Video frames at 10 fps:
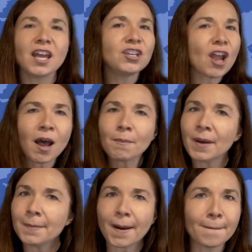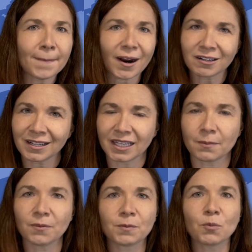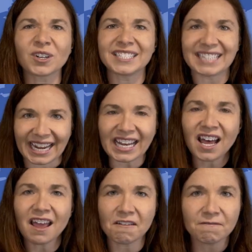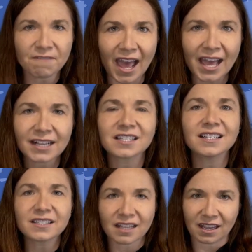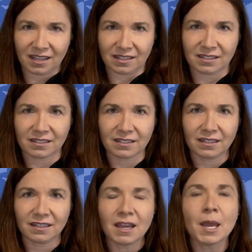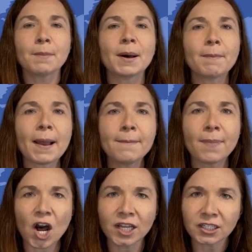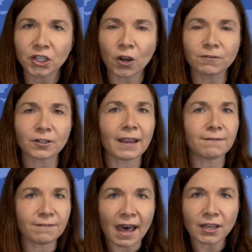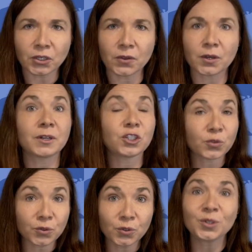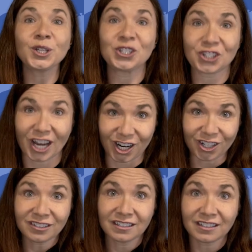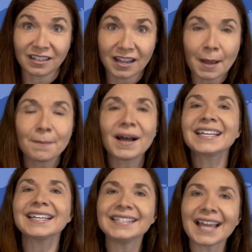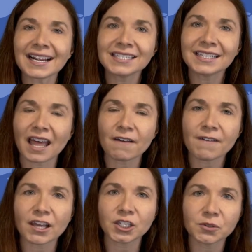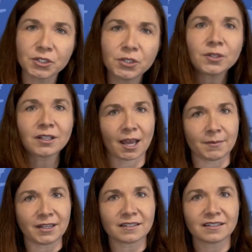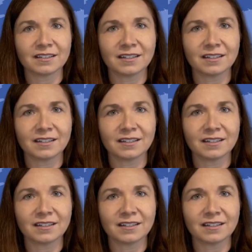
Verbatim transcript: Not by bombarding them with more data and facts and science, but by bonding over a value that we truly share, by connecting that value to climate,